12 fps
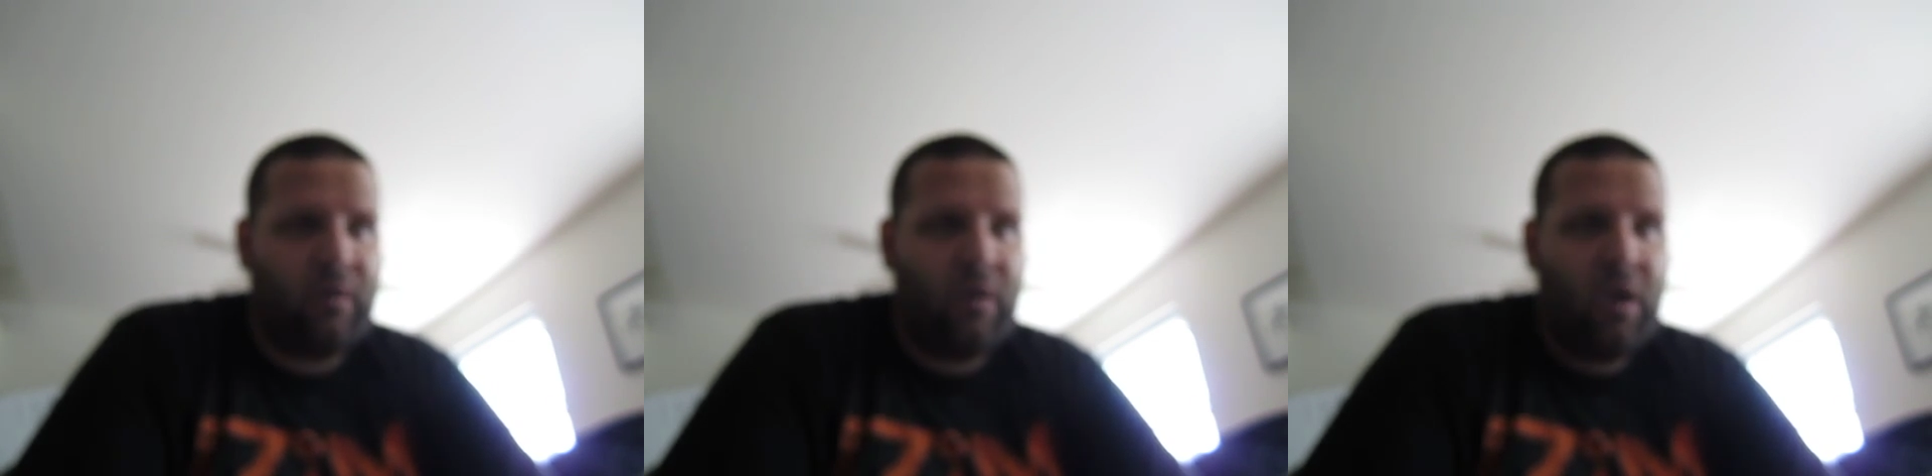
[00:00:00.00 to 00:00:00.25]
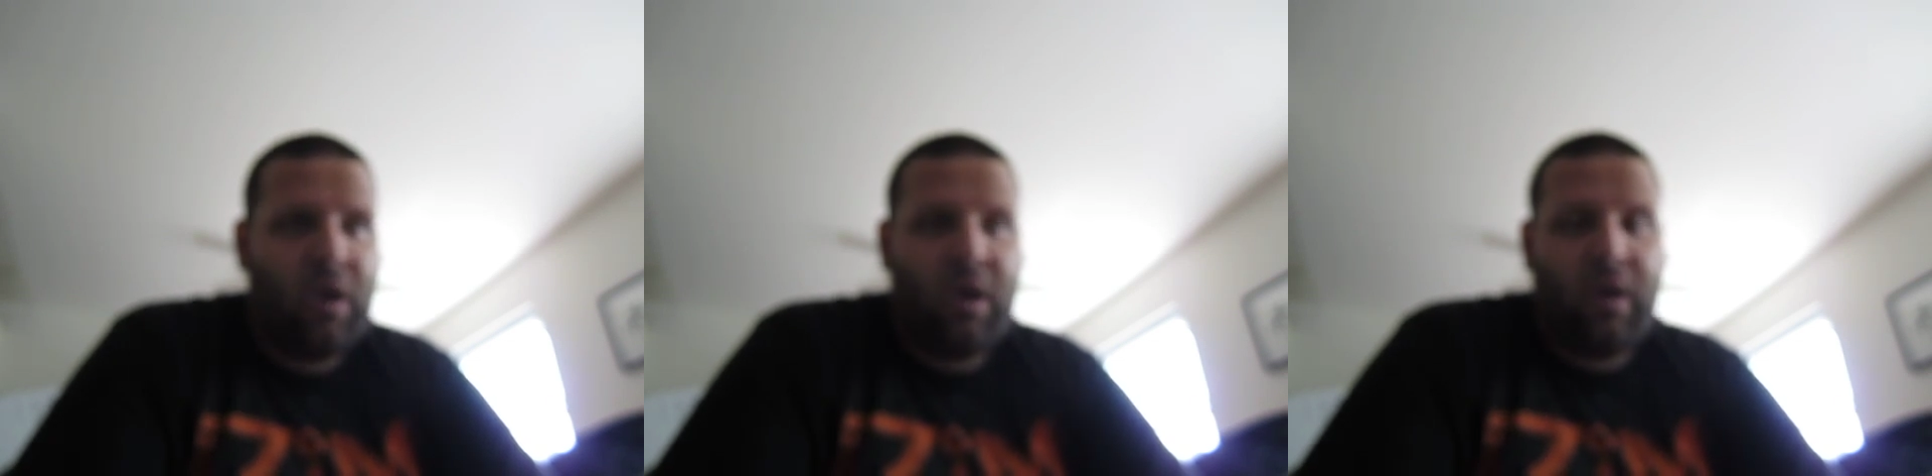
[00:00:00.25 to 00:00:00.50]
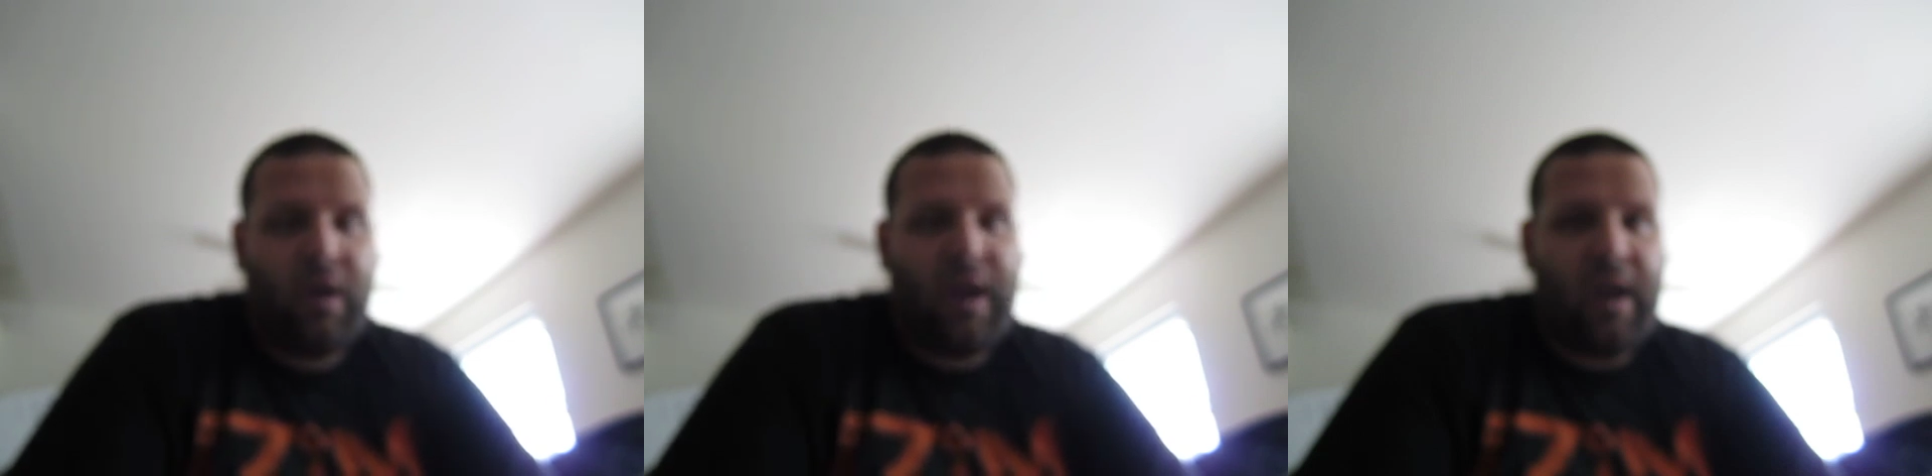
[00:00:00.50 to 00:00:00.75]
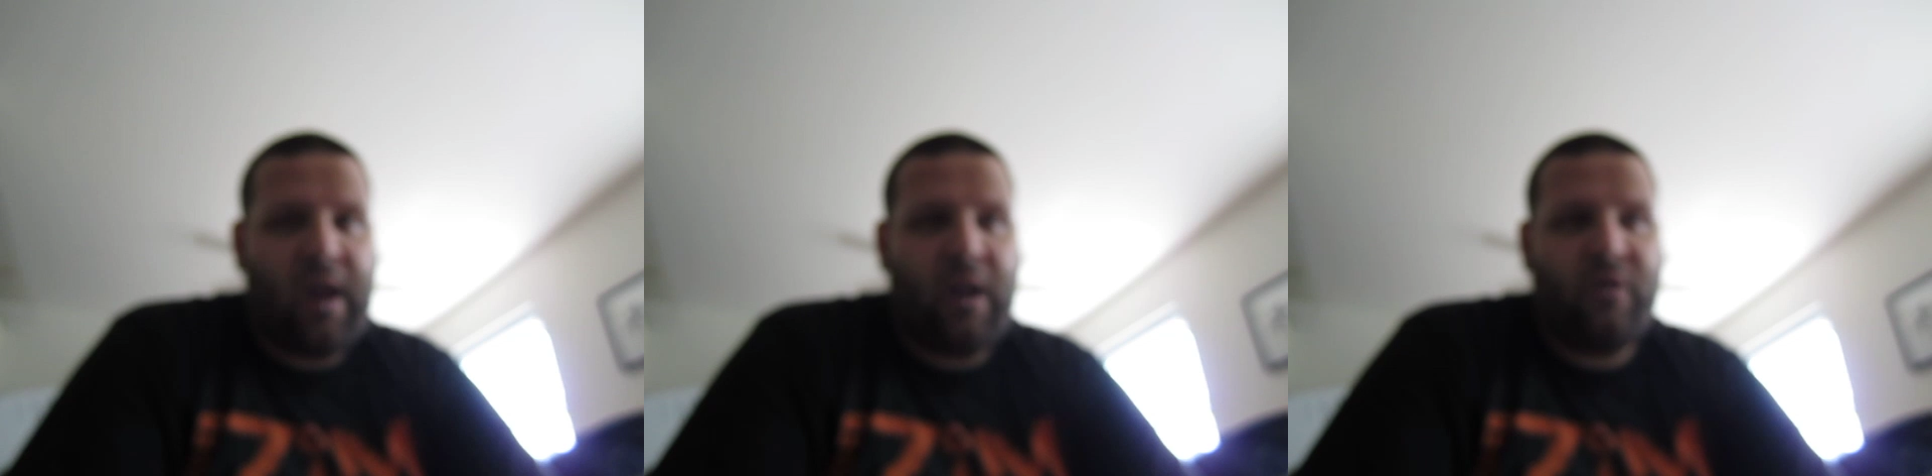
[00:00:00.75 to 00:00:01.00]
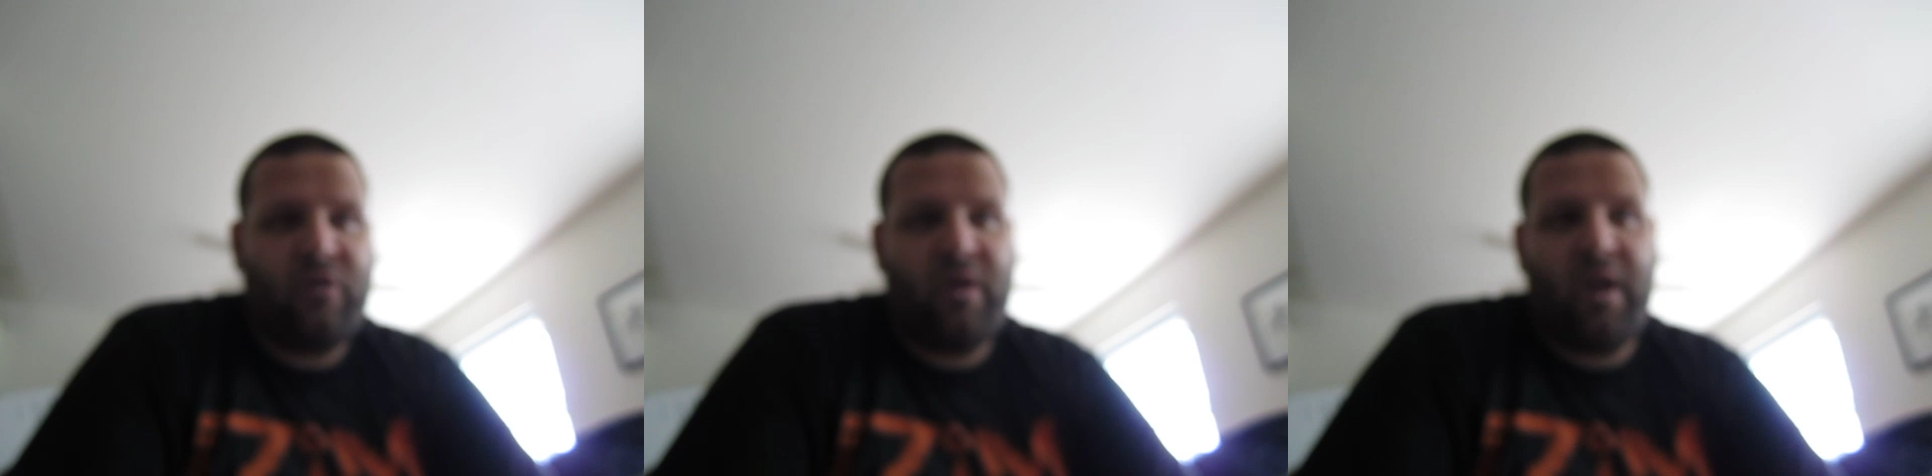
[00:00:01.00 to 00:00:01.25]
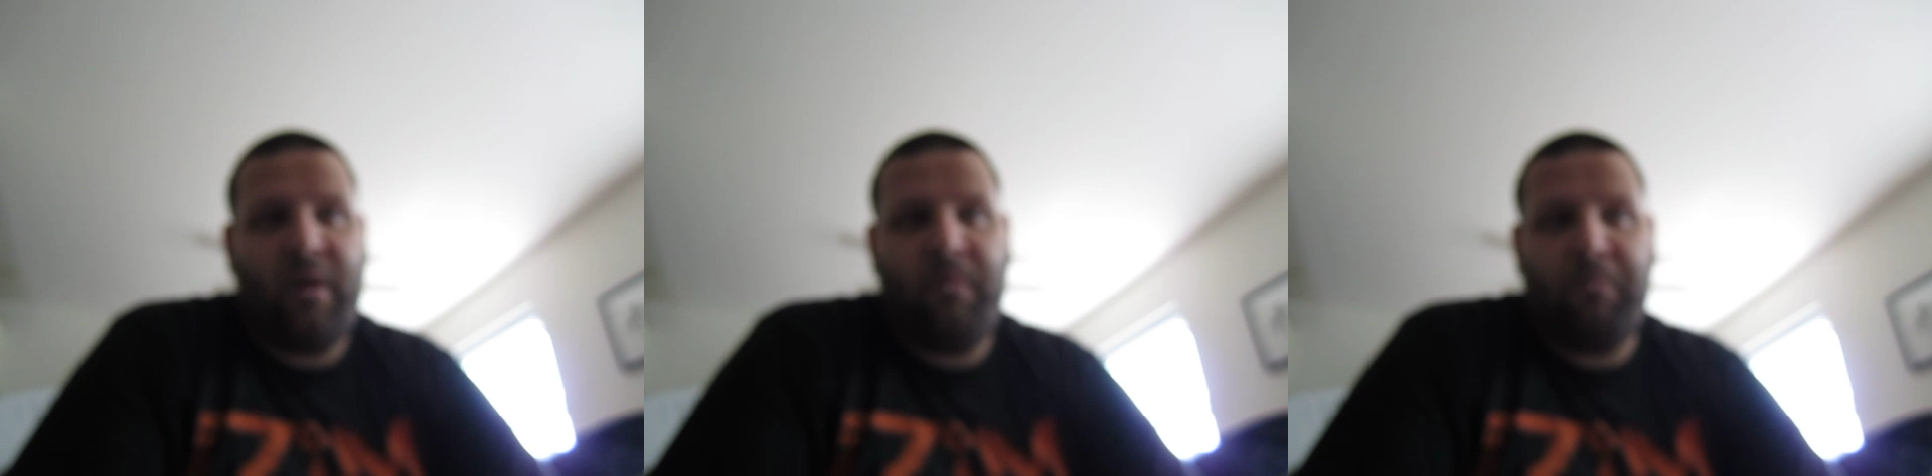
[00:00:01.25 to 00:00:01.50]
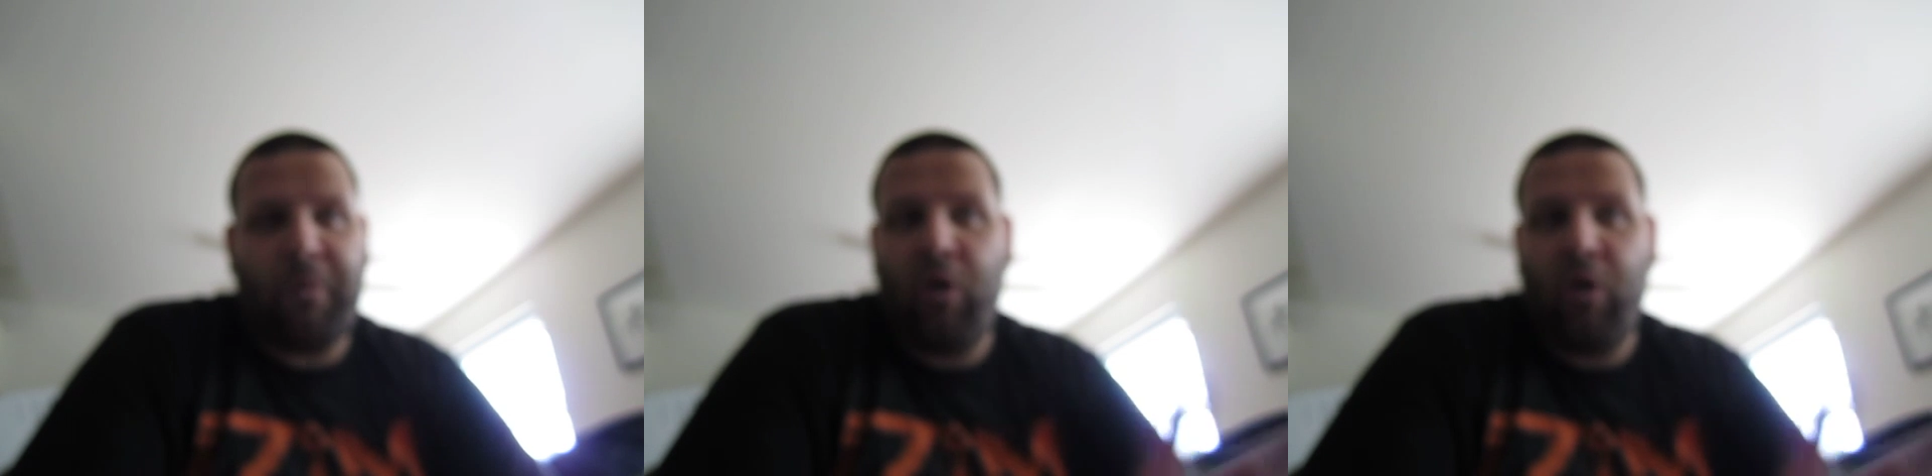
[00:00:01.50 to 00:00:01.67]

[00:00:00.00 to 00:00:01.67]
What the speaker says: and